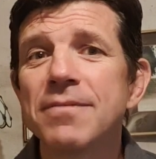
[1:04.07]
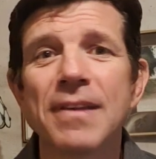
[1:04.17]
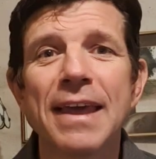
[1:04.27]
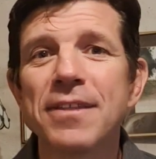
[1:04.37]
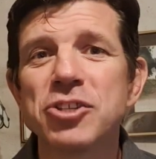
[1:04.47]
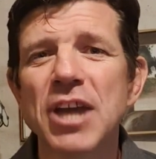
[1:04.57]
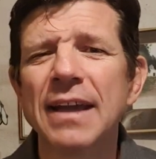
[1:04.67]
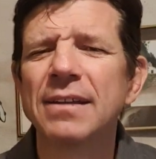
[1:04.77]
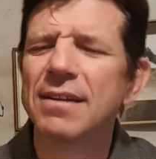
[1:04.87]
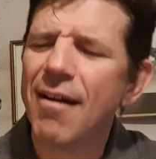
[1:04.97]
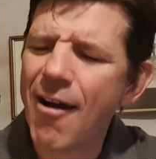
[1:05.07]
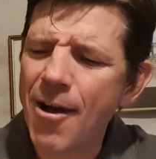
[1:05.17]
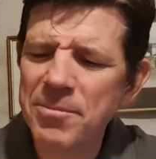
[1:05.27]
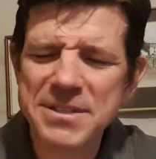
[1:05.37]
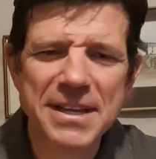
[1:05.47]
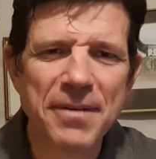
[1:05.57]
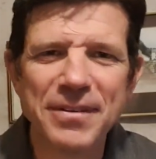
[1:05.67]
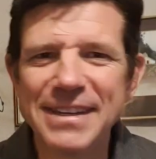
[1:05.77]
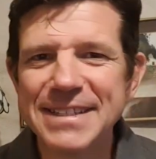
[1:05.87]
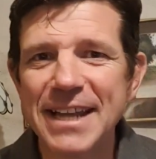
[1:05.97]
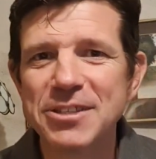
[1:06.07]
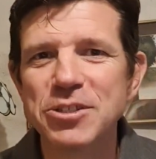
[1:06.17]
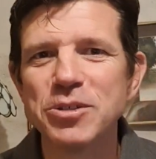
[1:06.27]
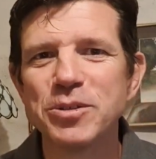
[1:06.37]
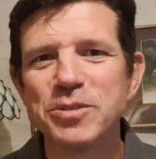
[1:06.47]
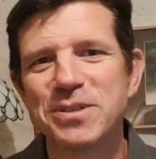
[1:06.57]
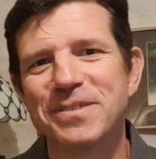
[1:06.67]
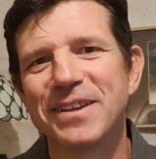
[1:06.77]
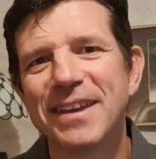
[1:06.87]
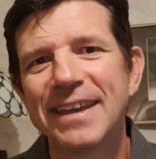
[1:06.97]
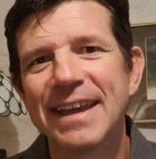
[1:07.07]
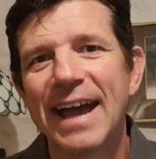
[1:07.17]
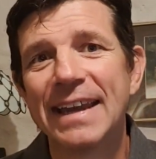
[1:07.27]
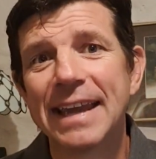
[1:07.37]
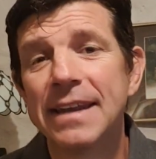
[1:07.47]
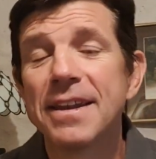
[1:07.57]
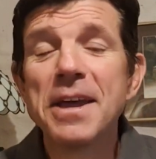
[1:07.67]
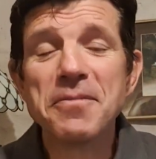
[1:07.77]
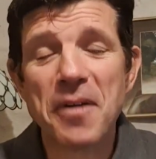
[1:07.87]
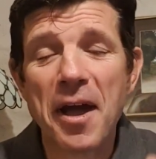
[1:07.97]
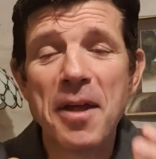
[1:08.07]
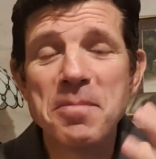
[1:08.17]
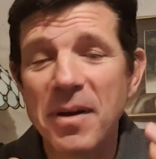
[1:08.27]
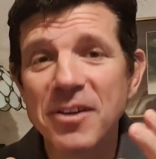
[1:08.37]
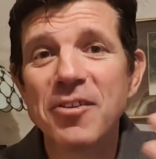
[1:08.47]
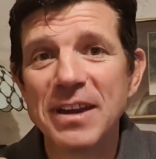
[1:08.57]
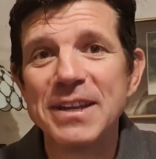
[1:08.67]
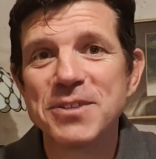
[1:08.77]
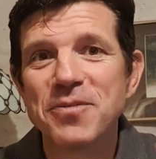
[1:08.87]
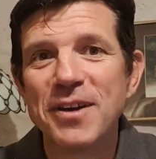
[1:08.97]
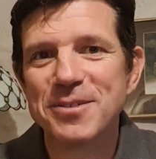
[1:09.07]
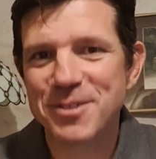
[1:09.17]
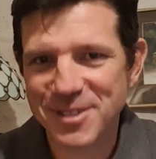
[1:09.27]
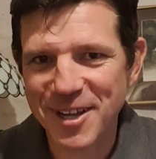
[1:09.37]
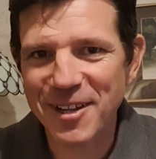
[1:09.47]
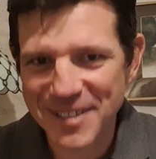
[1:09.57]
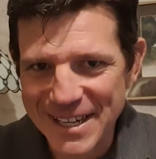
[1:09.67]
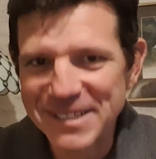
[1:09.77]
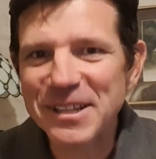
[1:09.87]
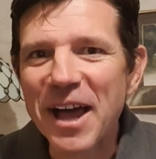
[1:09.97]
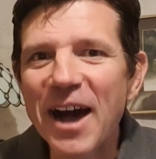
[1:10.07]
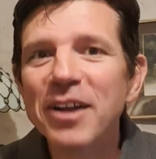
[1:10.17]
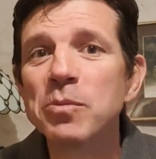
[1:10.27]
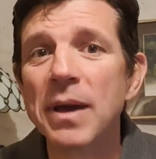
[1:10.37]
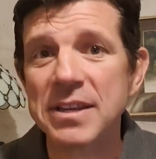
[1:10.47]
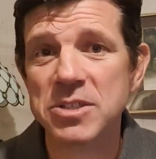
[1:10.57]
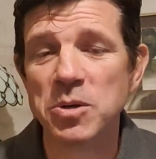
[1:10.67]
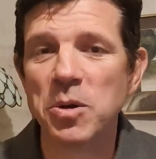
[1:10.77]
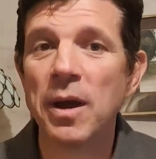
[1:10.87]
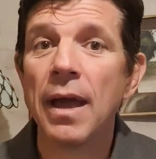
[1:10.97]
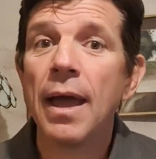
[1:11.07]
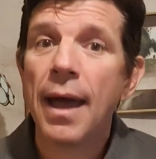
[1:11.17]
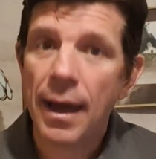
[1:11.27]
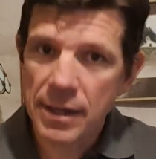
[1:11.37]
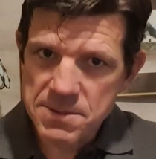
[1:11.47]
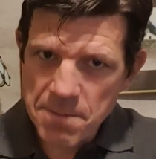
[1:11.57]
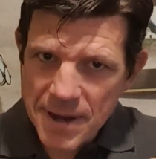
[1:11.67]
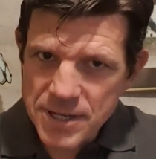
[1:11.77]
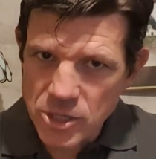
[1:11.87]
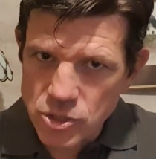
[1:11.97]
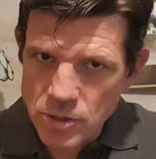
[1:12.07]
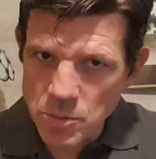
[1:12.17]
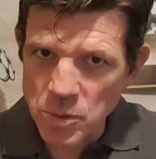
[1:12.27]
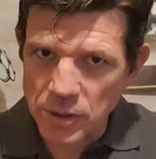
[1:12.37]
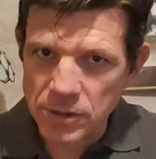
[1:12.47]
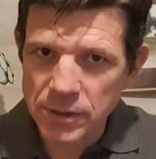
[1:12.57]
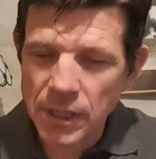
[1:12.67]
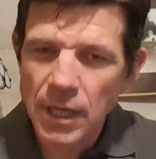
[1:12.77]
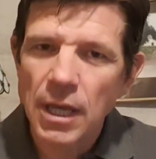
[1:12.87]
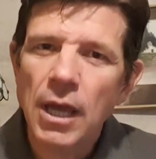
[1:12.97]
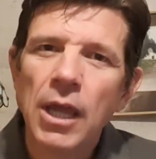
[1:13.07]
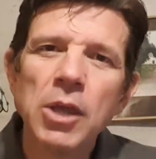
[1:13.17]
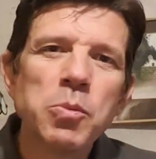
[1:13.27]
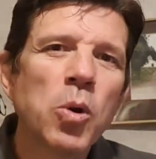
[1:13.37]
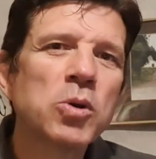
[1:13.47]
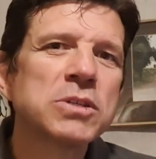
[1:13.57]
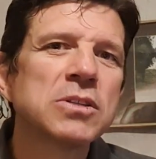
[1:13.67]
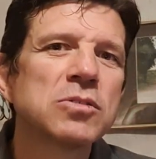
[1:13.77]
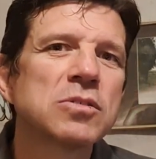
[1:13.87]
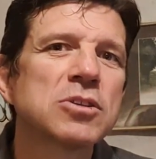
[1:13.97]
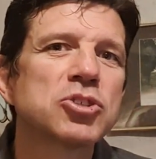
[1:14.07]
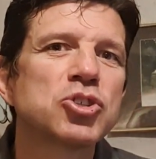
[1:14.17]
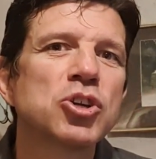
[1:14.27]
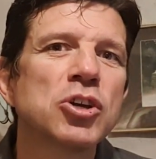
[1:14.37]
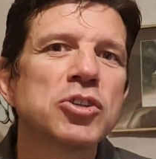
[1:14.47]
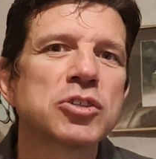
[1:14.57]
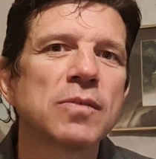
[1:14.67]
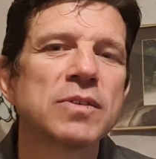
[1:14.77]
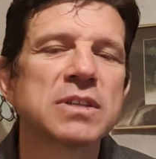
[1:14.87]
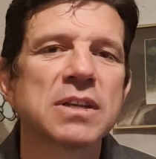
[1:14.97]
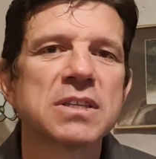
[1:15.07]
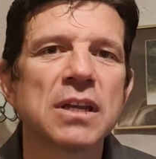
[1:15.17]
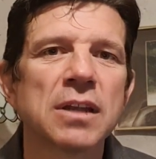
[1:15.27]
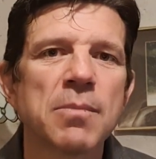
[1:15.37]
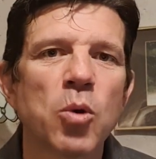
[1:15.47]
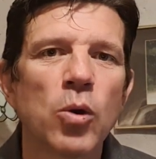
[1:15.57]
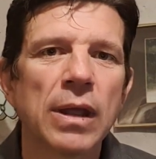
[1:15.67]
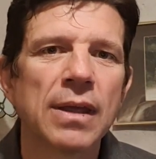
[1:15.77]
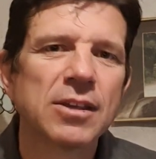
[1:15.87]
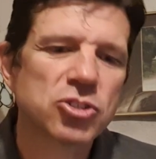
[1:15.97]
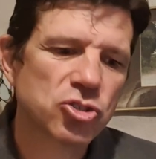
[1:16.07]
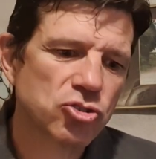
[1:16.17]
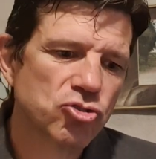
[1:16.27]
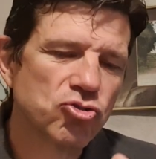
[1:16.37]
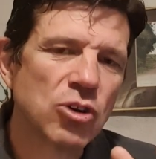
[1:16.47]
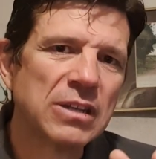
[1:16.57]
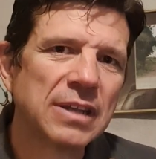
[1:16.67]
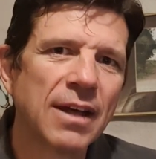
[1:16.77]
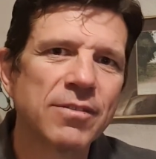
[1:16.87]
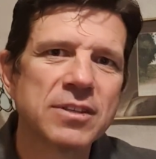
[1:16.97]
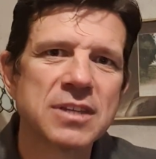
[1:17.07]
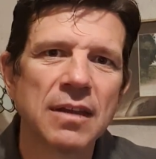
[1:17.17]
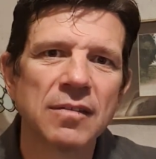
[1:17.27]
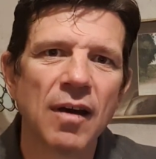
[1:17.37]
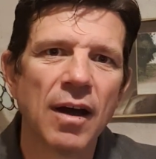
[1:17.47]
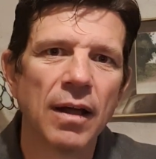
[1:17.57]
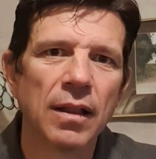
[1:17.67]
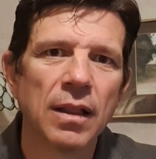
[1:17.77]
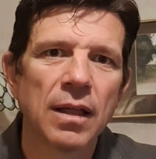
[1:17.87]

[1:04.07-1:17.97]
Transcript: leather jacket and arms covered in tattoos and enough ironmongery in his face to start a little hardware store, and his message to the world, he walks into this church service on a Sunday morning, straight down the center aisle.